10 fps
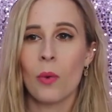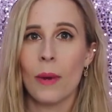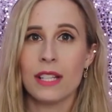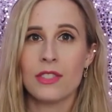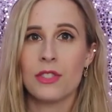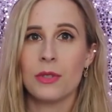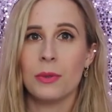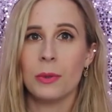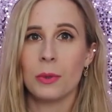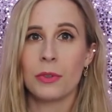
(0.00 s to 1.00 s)
ways
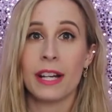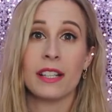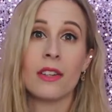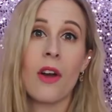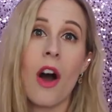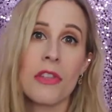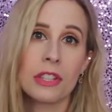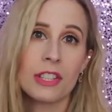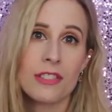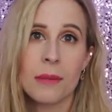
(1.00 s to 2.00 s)
to credit an
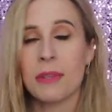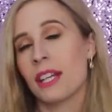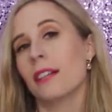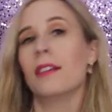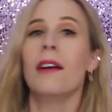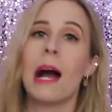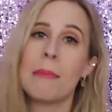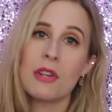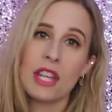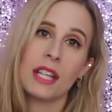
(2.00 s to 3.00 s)
author or something. I
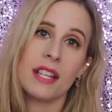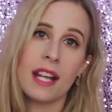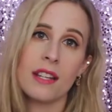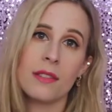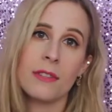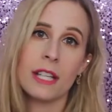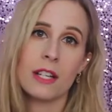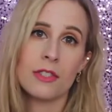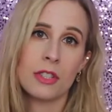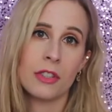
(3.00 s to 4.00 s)
put that at the end of the
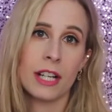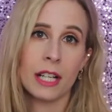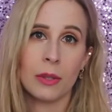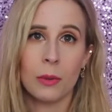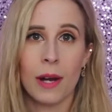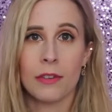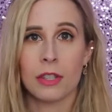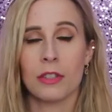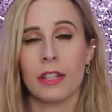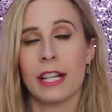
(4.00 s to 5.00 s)
video to credit
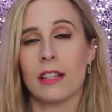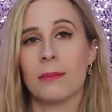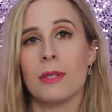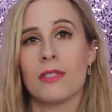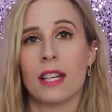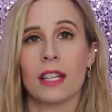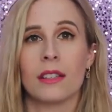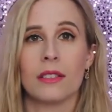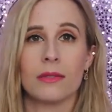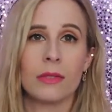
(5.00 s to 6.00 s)
whoever created the music
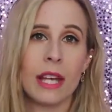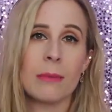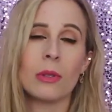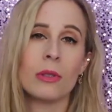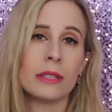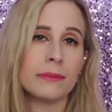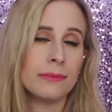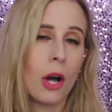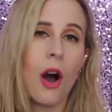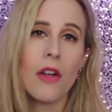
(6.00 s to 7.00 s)
and the label
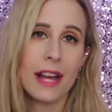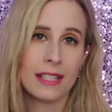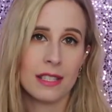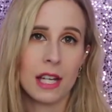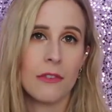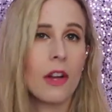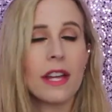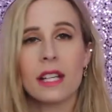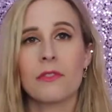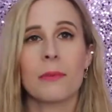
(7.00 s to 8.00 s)
and all that stuff, all
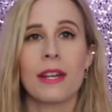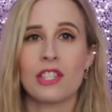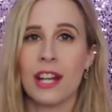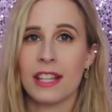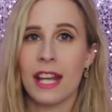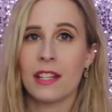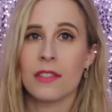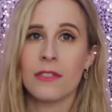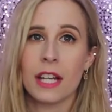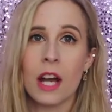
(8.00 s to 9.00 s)
that information at the end of
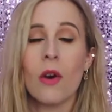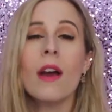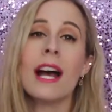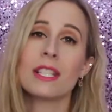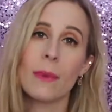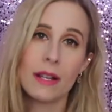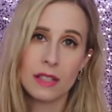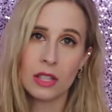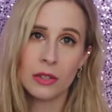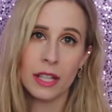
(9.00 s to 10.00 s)
the video, as well
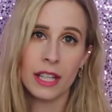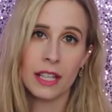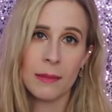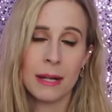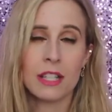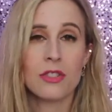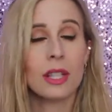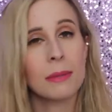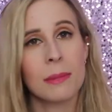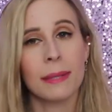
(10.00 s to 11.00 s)
as including it in my
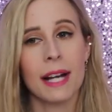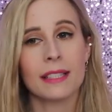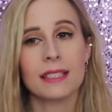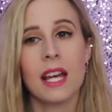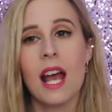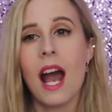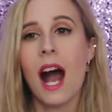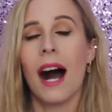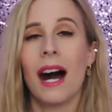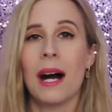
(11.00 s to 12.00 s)
description box.
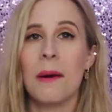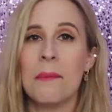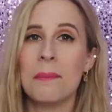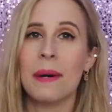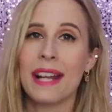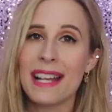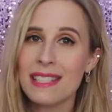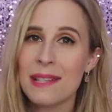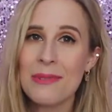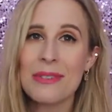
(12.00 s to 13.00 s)
But as
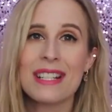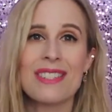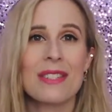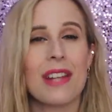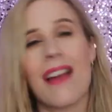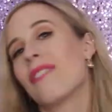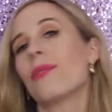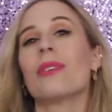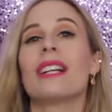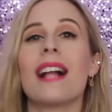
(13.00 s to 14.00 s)
I did more research, I
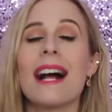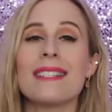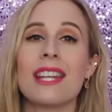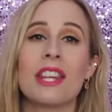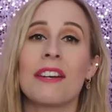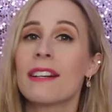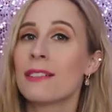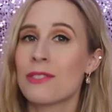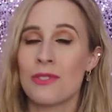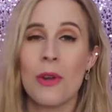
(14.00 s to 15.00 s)
realized that
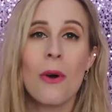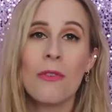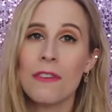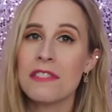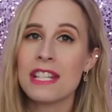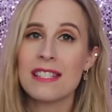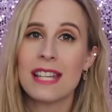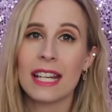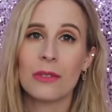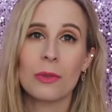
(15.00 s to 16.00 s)
there's no
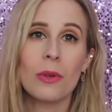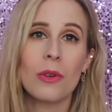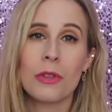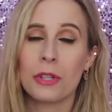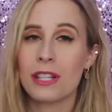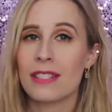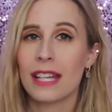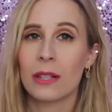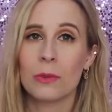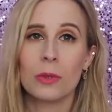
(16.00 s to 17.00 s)
15-second rule or
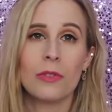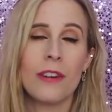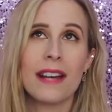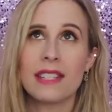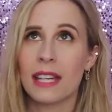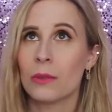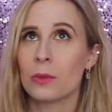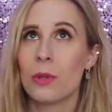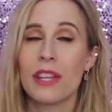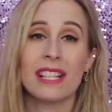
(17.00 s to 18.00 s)
30-second rule, 5-second
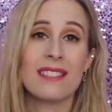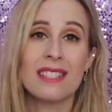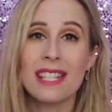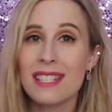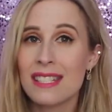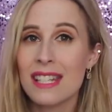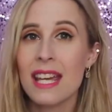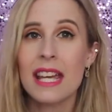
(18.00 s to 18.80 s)
rule that exists.